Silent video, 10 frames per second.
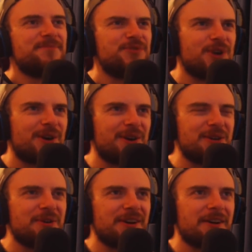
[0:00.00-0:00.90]
John, are
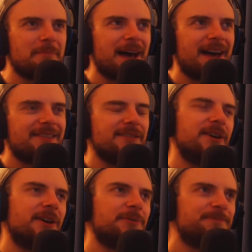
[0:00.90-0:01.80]
you good at math?
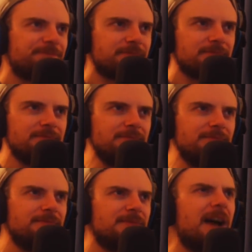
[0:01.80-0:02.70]
No.
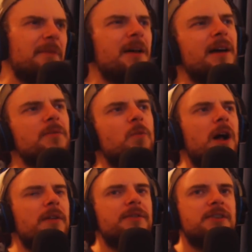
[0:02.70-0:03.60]

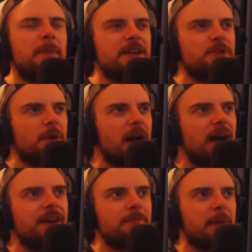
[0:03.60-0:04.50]
Well, depends what
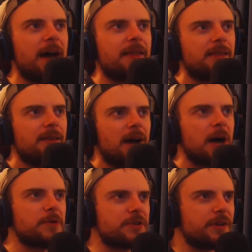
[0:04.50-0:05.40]
kind of math. I
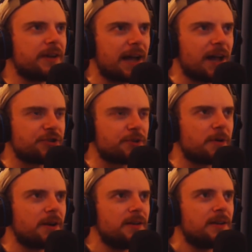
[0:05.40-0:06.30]
was good at
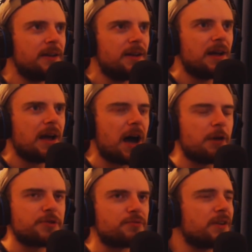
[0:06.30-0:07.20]
algebra. I
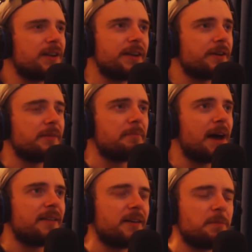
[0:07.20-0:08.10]
was really good at
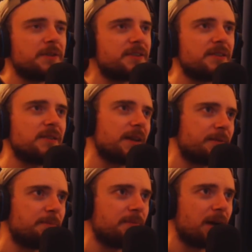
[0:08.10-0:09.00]
math up until, like,
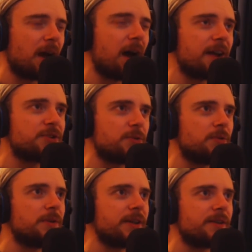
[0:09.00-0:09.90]
my high
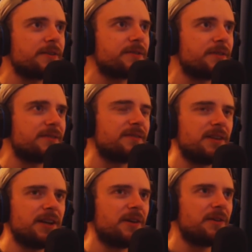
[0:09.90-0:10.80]
school years.
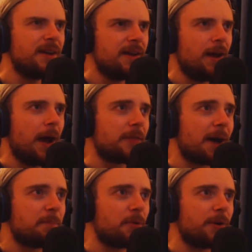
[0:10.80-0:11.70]
You know, at
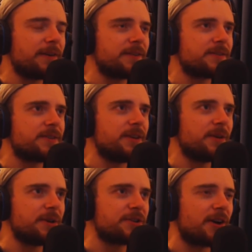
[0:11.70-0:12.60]
that point, it's, you know,
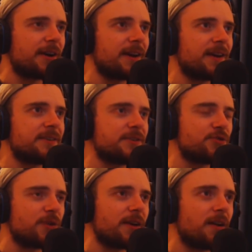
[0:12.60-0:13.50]
you start getting into
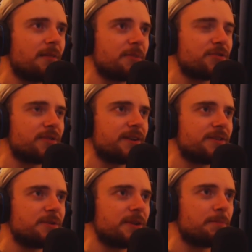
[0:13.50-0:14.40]
trigonometry and
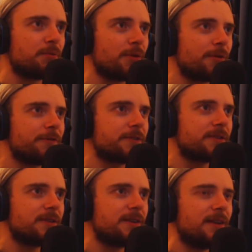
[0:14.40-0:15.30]
doing proofs.
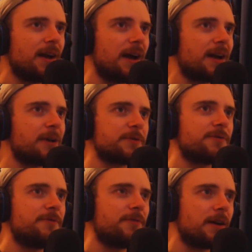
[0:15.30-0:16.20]
And I was
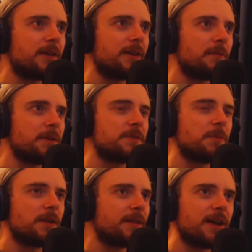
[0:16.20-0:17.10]
fucking
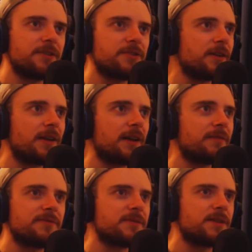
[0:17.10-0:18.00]
abysmal at that shit. I
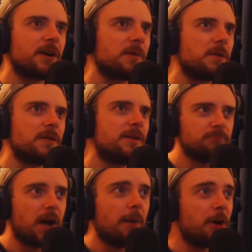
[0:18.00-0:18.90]
was terrible.
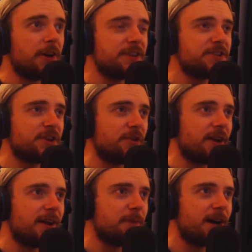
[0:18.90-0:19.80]
I'm on
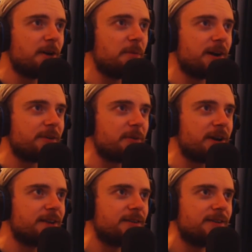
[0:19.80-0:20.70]
Instagram now, by the
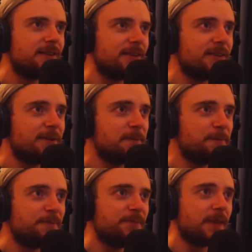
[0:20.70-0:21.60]
way.
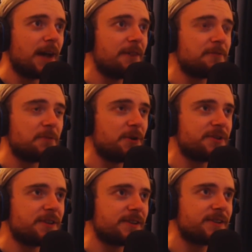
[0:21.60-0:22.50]
I haven't
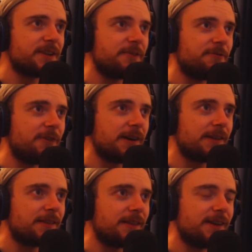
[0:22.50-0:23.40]
posted a single
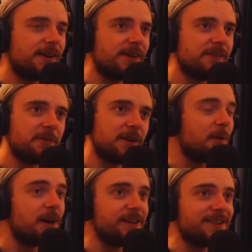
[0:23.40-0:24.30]
fucking thing on it, but I'm
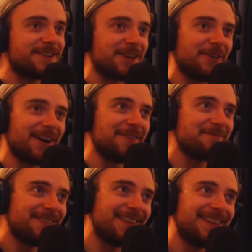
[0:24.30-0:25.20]
on Instagram.
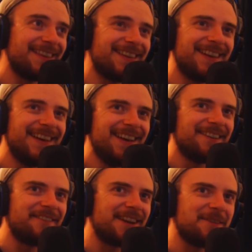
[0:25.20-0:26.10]

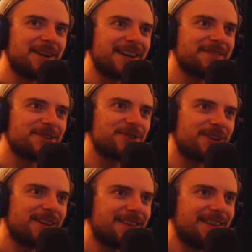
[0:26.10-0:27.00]
If anybody gives a shit.